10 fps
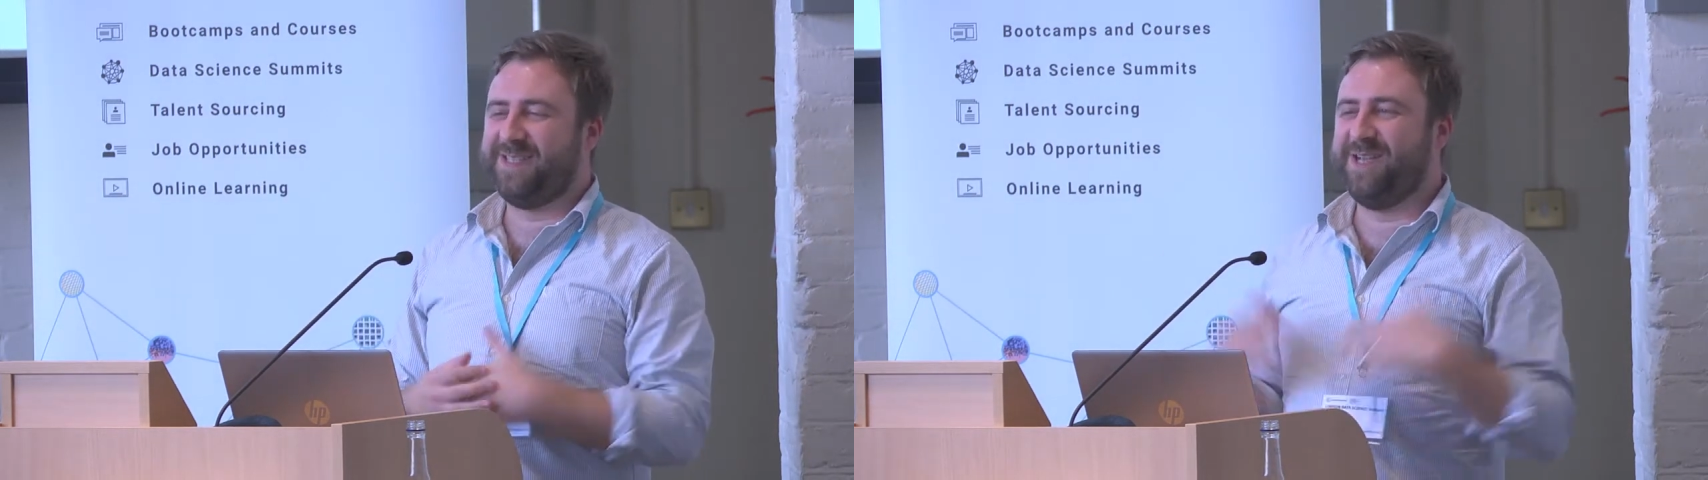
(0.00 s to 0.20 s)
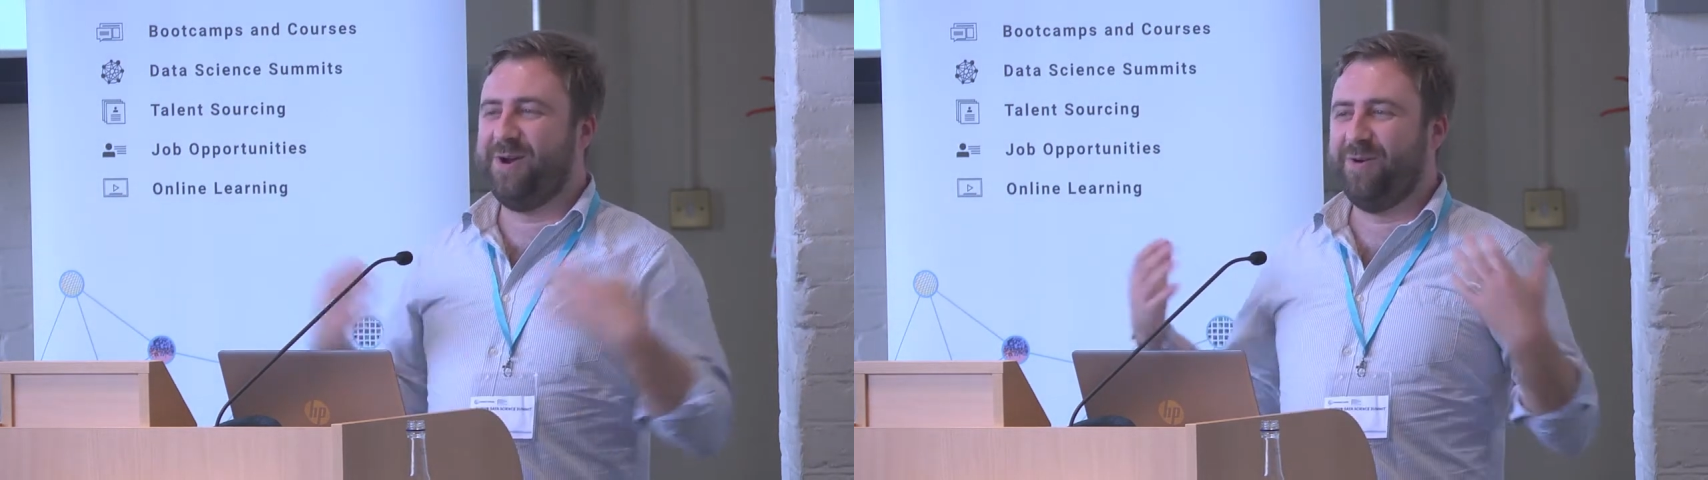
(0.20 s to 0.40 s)

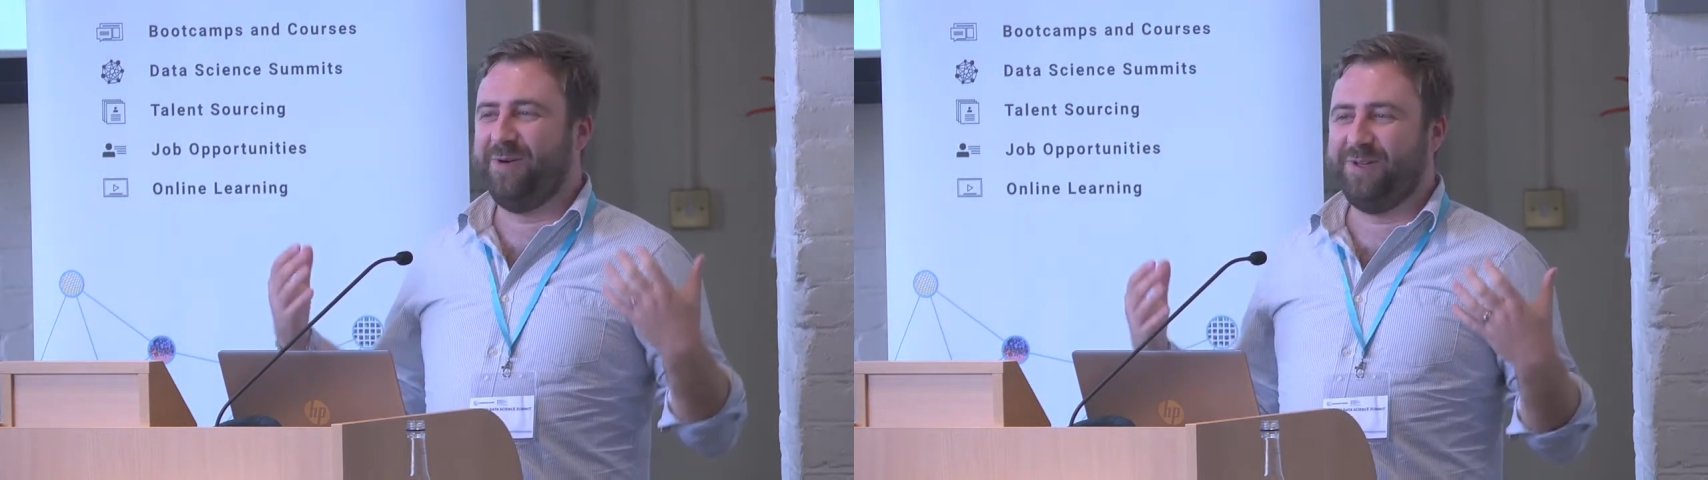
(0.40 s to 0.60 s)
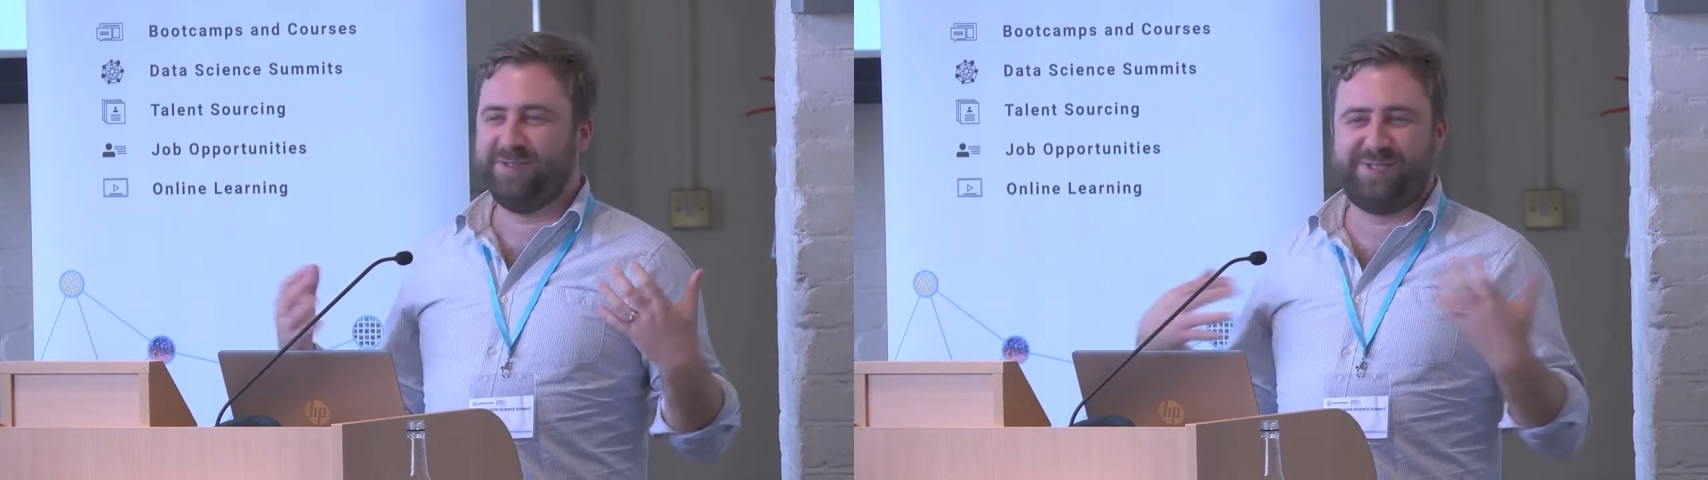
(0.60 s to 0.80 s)

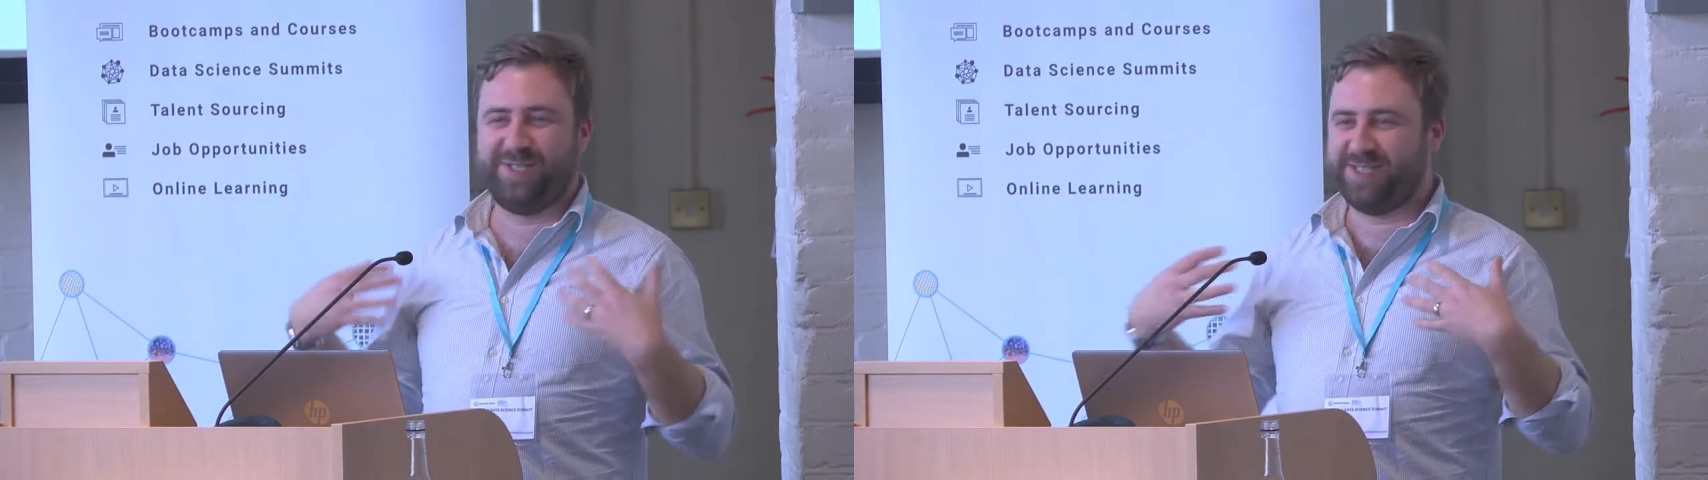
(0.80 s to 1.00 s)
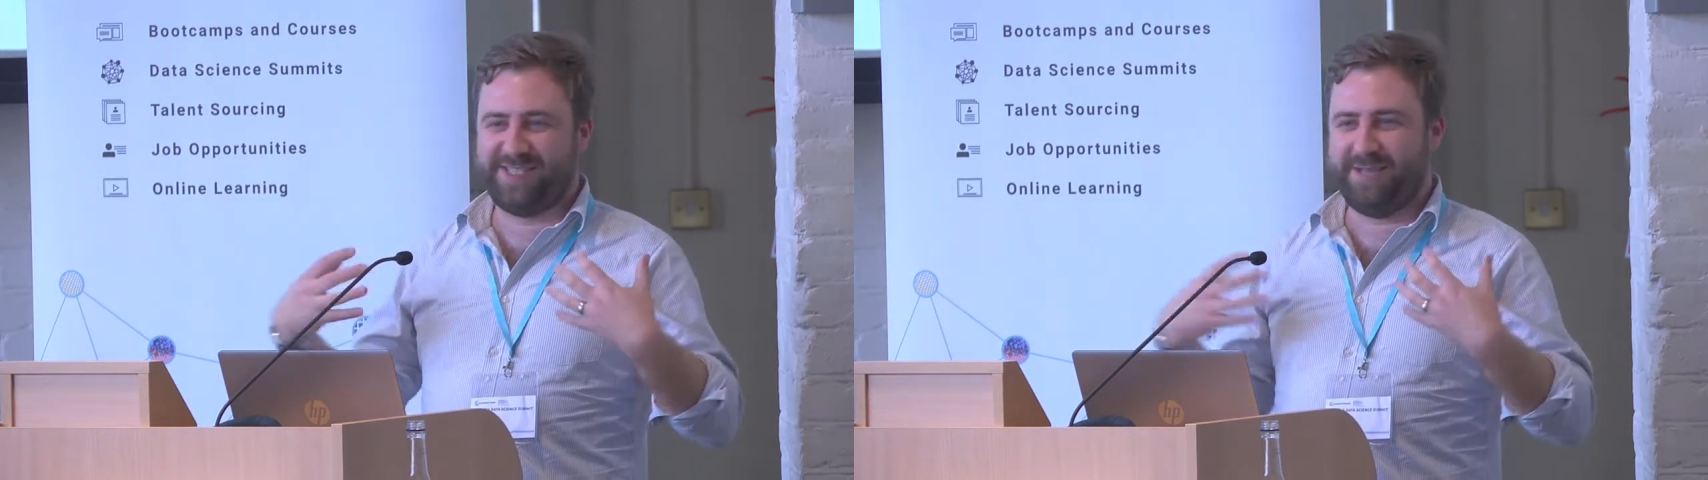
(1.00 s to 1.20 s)
So
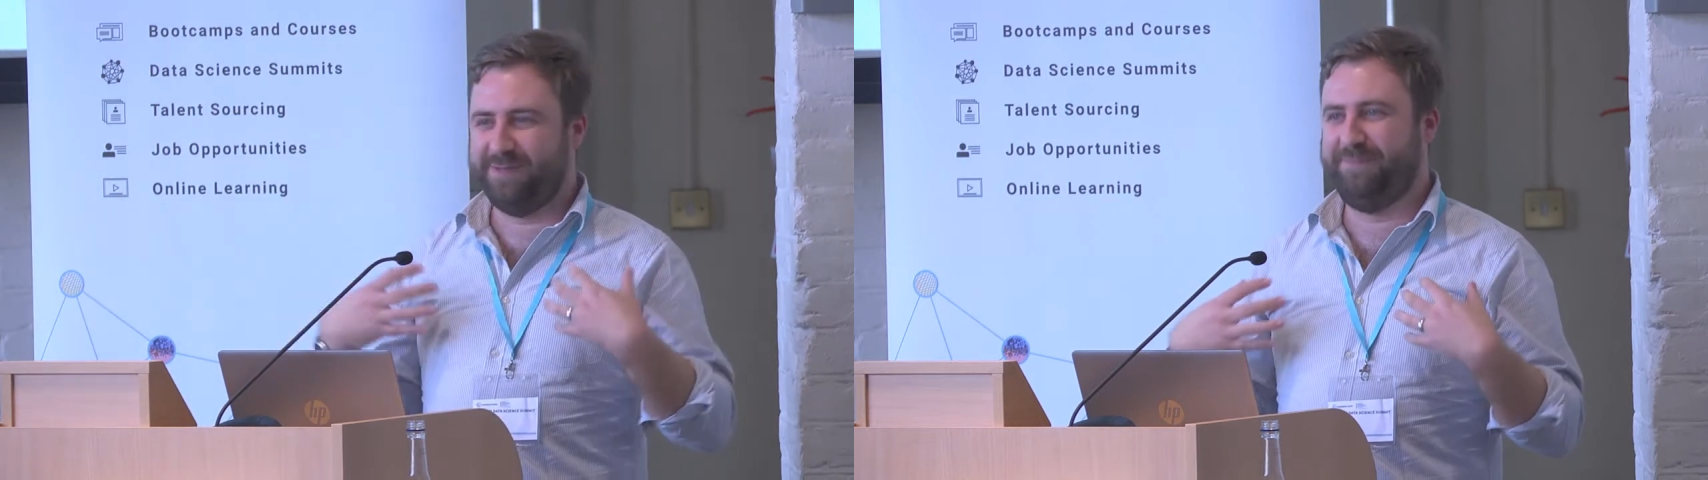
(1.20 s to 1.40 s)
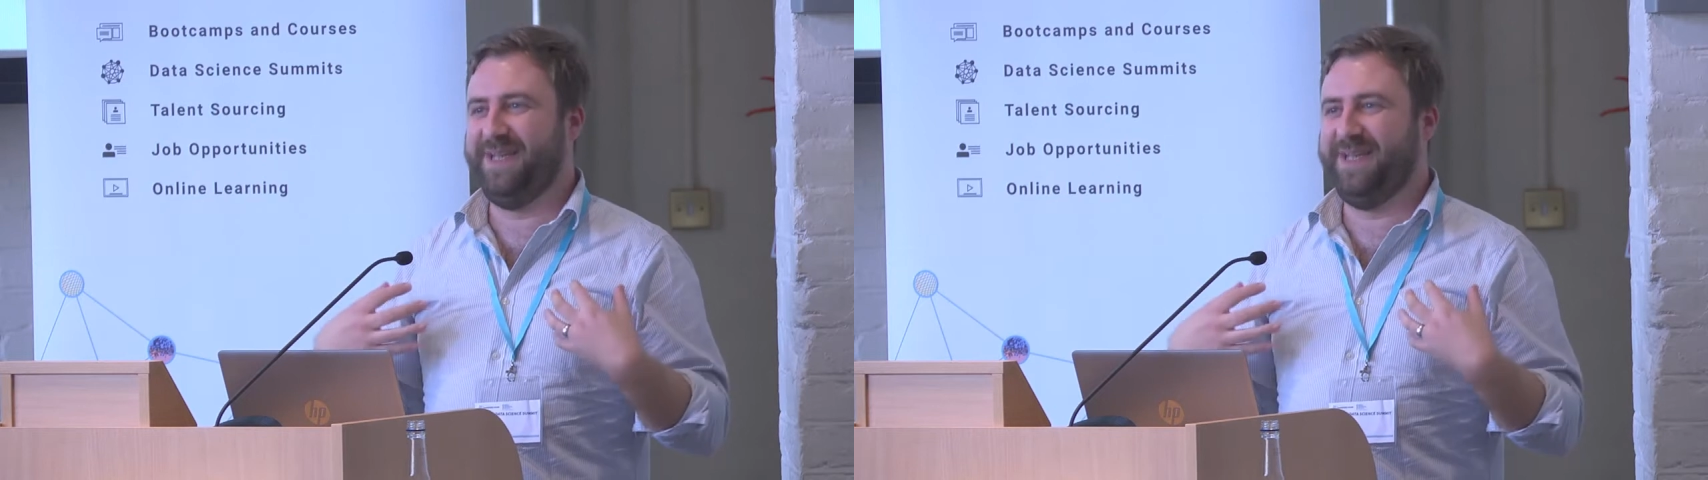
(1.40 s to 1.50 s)
just the same